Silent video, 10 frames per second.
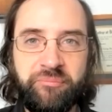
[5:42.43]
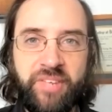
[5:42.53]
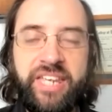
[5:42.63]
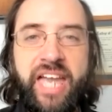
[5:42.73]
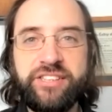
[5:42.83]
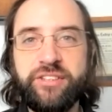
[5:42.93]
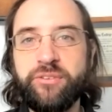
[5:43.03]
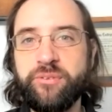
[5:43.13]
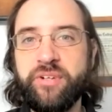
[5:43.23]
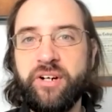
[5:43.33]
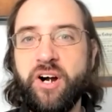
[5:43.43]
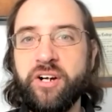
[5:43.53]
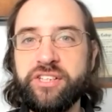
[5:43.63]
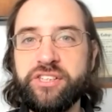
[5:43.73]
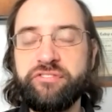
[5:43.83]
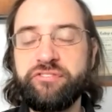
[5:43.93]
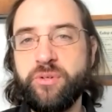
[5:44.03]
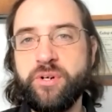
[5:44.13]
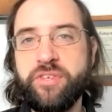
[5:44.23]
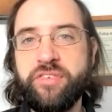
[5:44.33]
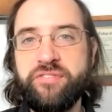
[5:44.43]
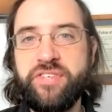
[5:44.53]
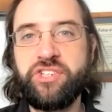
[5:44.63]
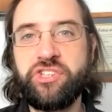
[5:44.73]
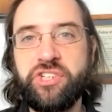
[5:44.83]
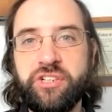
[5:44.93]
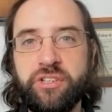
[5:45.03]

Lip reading: Yeah, so August 4th of this year,